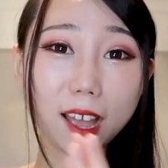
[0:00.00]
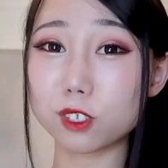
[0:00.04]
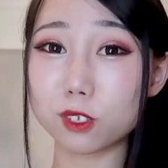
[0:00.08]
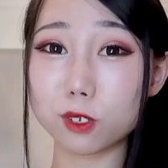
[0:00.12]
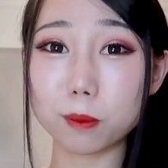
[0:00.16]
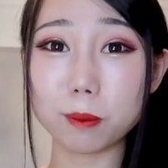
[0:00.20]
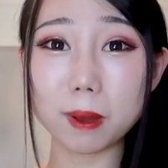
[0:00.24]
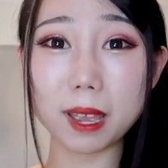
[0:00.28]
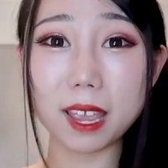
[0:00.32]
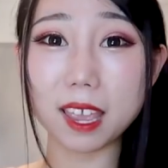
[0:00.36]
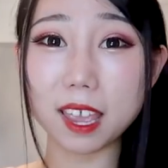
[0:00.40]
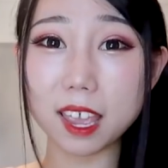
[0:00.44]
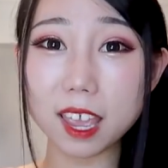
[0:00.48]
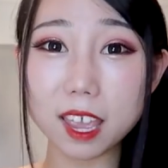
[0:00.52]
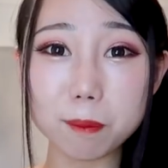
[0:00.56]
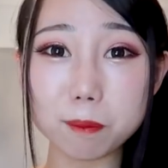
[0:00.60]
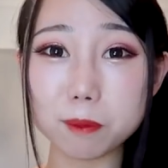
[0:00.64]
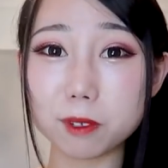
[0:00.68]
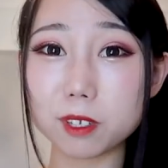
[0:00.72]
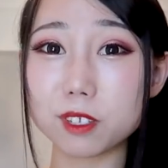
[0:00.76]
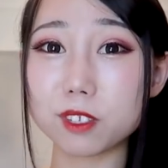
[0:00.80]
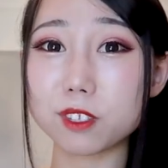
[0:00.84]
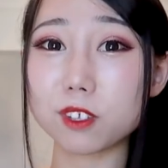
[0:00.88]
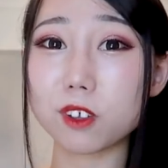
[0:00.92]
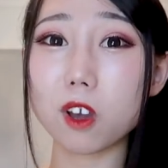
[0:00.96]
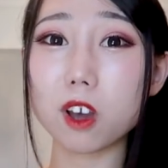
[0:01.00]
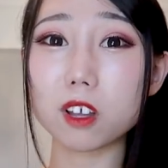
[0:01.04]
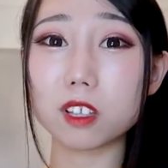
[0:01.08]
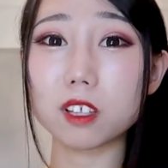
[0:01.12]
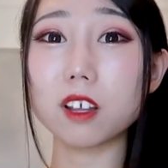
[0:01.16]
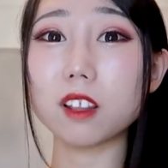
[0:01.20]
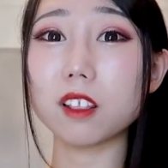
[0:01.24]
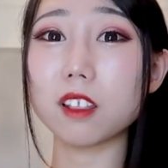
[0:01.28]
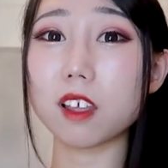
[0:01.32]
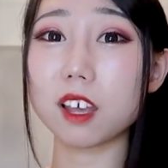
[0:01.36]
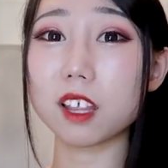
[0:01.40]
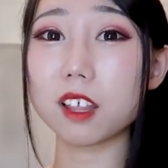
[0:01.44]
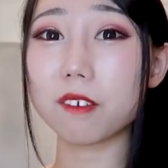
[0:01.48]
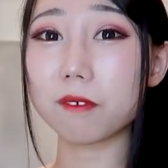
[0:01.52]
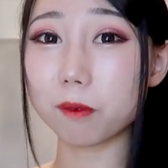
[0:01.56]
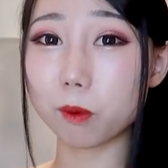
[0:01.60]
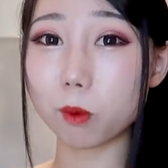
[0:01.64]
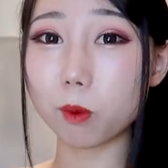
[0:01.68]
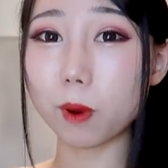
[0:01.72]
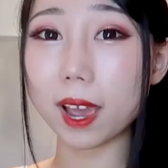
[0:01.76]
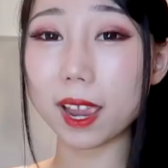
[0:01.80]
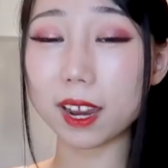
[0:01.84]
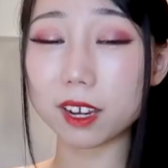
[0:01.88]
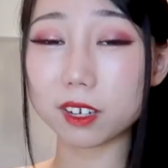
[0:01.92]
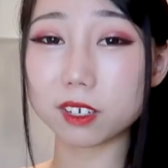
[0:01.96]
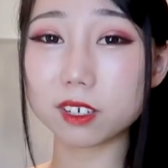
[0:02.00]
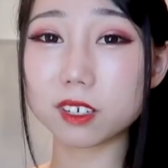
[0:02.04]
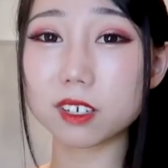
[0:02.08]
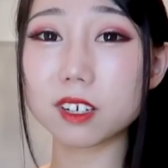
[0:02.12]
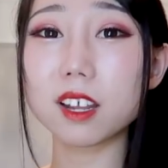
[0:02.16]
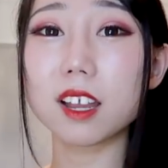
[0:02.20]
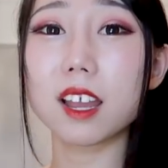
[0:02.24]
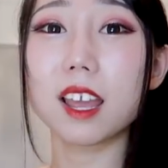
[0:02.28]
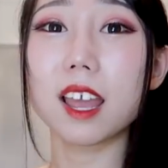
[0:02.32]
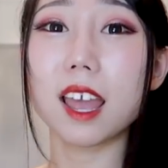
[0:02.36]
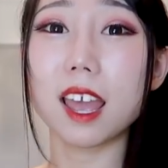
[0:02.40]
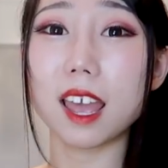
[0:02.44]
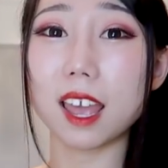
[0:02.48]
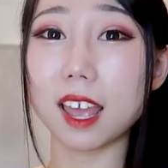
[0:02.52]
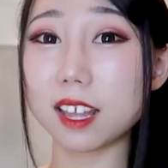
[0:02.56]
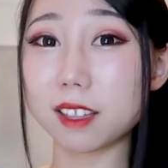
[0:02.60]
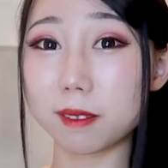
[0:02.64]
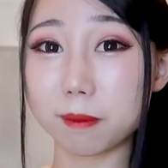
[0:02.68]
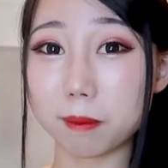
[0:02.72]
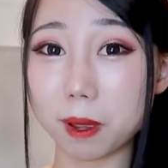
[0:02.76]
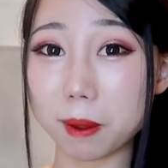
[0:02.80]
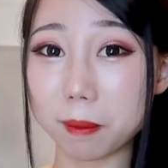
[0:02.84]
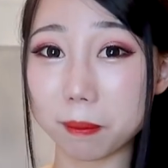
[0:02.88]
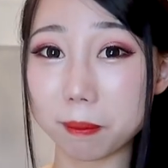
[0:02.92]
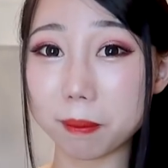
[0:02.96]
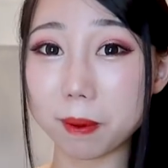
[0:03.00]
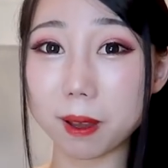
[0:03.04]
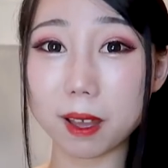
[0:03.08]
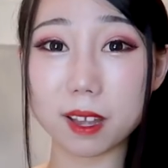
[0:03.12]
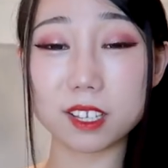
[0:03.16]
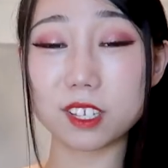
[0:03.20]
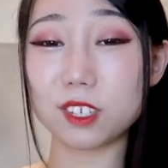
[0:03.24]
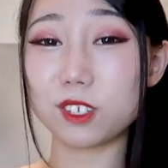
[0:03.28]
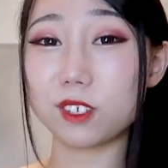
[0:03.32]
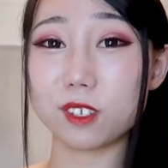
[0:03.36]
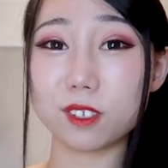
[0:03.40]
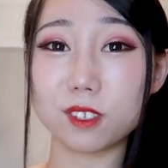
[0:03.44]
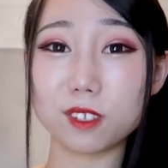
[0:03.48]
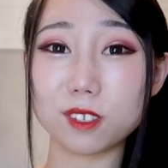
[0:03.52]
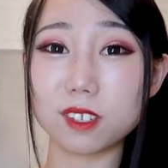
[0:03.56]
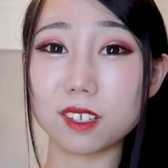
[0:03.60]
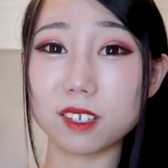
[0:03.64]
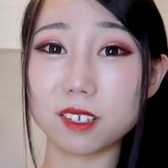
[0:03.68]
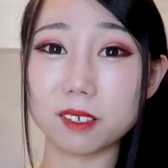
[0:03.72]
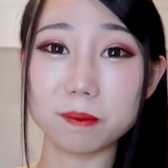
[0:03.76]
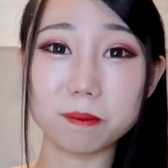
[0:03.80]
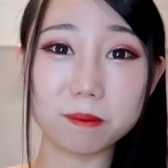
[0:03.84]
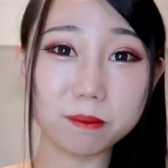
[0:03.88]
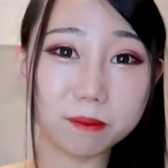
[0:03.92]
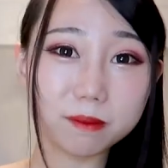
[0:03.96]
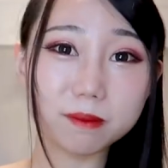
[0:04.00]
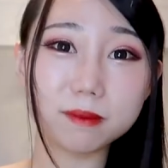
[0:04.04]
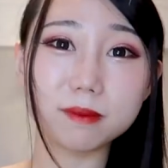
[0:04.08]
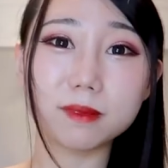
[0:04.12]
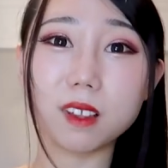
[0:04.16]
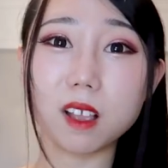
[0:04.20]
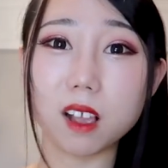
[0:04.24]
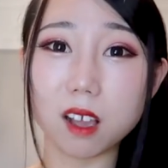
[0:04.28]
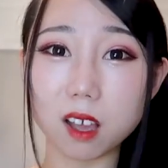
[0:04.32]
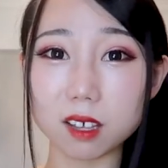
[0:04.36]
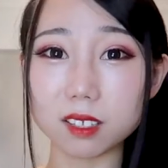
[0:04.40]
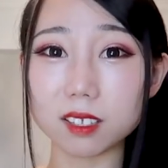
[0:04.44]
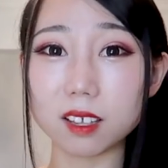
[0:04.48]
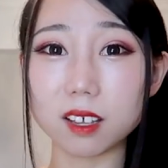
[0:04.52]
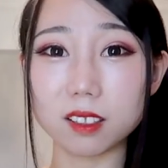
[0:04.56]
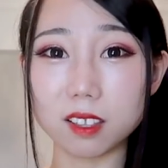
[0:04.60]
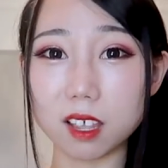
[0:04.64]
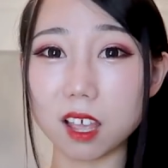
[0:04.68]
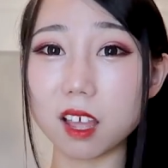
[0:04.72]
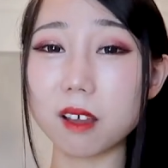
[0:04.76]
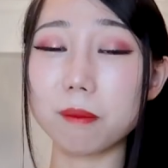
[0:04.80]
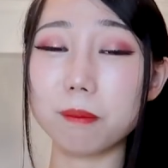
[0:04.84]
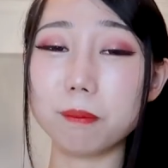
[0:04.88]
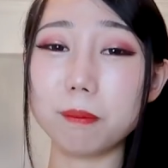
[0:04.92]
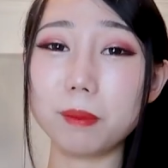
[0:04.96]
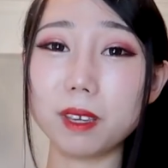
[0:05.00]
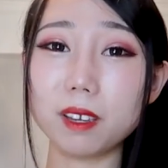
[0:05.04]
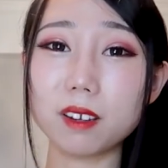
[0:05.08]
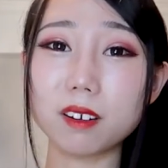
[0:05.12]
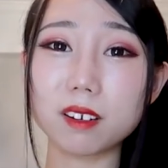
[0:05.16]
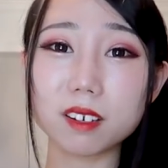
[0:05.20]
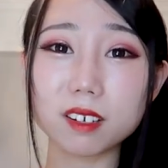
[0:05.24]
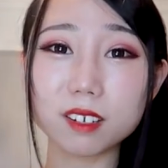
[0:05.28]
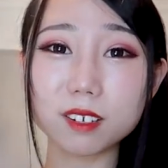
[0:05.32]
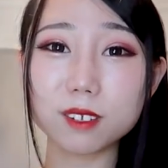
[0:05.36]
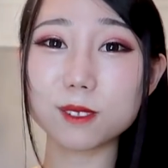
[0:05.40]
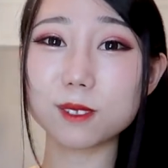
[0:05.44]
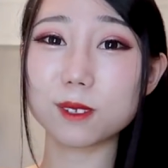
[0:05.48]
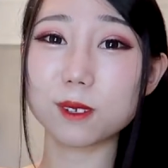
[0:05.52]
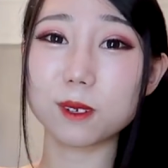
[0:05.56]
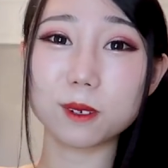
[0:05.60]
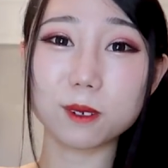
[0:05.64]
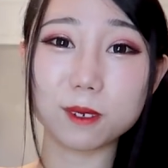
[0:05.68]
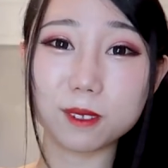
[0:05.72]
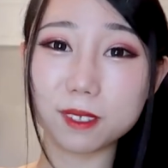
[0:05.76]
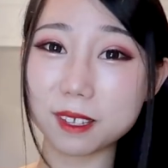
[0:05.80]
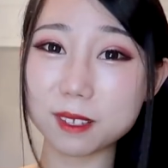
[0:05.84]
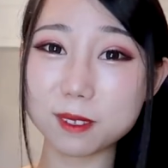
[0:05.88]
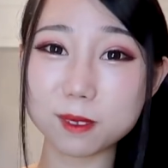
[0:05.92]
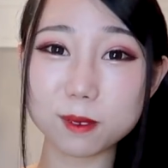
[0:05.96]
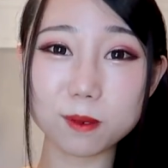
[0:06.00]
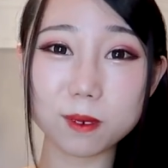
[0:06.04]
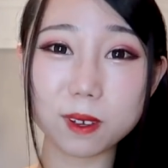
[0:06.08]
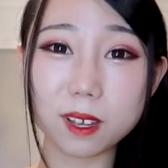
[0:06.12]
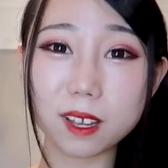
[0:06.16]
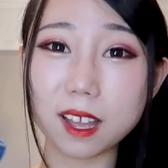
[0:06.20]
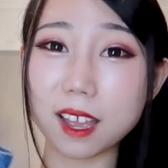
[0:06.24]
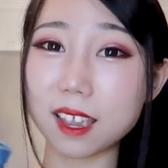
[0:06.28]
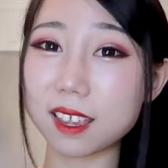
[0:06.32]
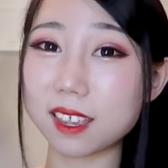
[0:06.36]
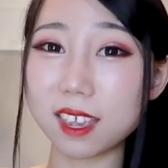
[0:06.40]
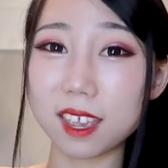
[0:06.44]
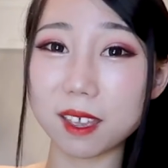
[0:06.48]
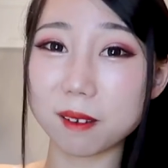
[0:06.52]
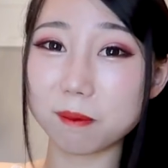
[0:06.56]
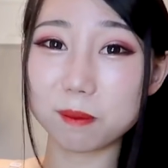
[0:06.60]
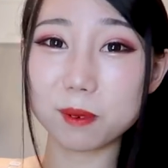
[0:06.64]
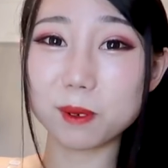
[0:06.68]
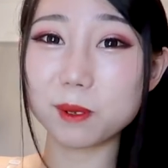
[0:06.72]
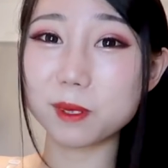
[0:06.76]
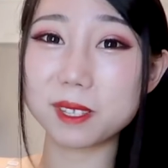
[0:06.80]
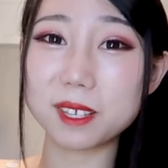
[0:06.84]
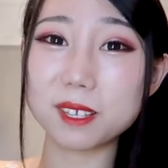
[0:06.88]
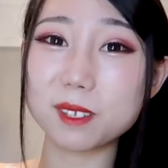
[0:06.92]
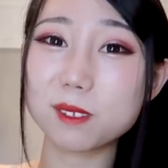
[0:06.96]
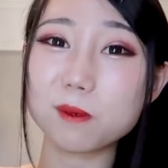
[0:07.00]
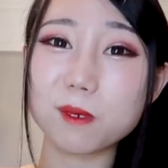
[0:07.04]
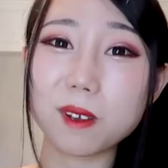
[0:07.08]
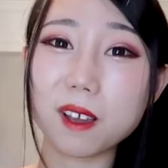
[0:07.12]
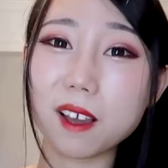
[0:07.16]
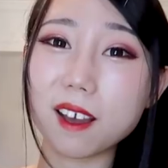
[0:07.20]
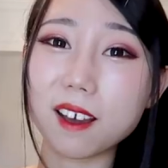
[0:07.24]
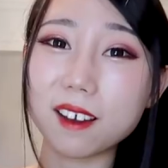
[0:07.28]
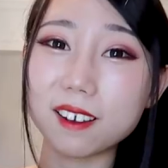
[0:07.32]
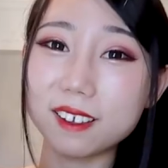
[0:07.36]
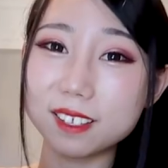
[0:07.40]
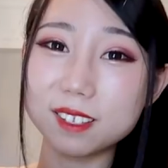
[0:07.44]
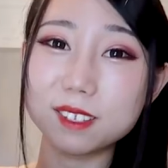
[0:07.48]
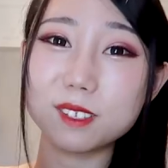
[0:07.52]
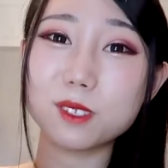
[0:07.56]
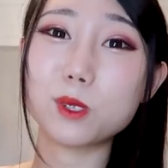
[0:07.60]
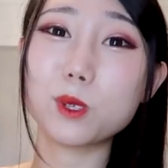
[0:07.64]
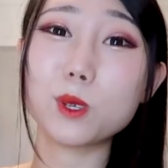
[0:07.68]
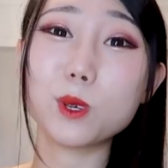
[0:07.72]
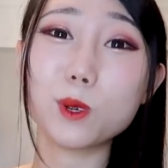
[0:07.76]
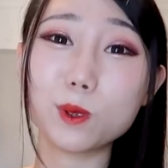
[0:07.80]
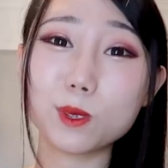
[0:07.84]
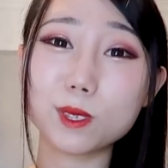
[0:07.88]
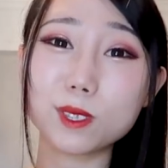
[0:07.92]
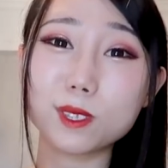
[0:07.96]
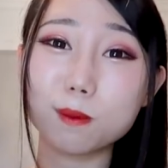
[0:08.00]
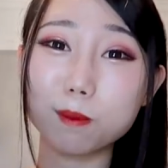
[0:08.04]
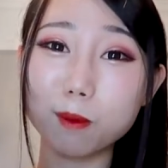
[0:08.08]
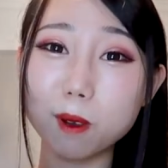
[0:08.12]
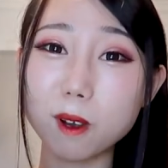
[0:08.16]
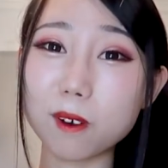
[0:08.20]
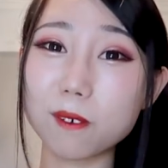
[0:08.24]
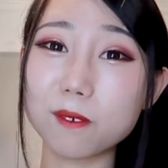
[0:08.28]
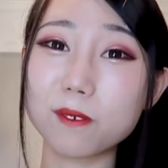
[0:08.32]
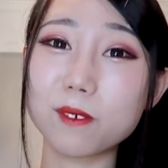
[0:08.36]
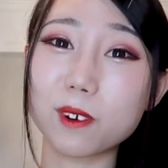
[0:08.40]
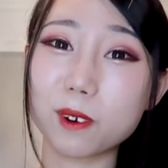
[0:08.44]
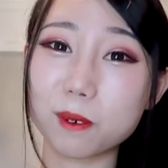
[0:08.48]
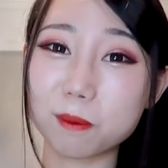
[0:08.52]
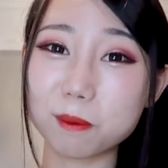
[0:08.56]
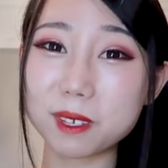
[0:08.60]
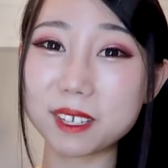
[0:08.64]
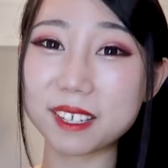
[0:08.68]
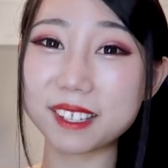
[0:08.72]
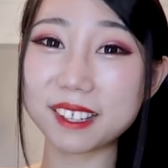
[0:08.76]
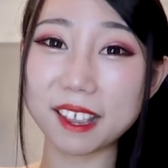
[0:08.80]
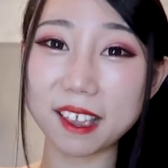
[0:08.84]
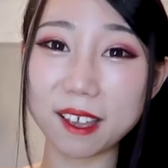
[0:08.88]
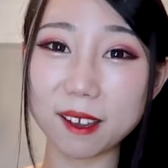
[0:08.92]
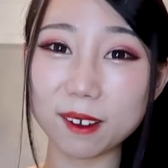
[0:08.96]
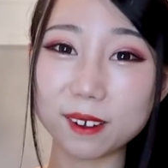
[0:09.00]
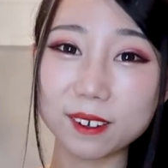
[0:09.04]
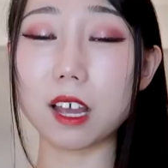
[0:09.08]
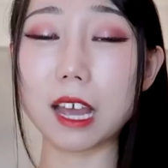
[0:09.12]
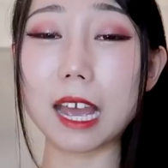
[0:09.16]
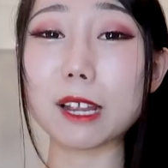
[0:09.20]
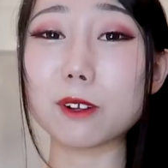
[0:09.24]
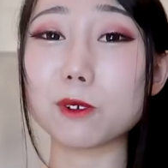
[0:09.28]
So my hip just got a lot wider and my butt just got a lot bigger, so this one I can't put this one on. It's too small for me now.